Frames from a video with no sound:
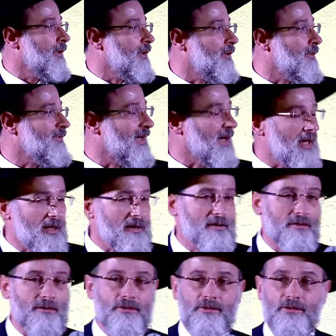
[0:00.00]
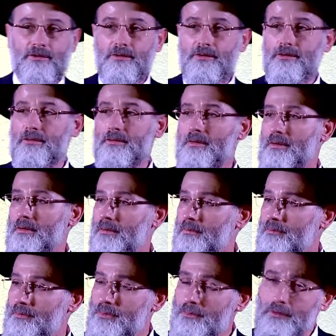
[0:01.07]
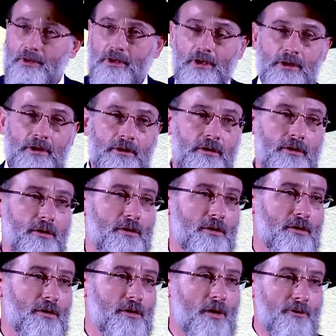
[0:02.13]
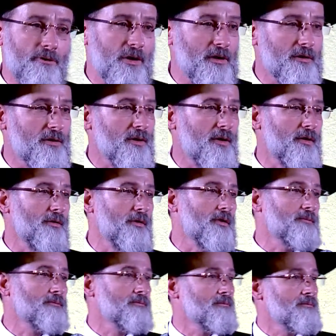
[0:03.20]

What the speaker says: of achdus, of unity, kavod Torah,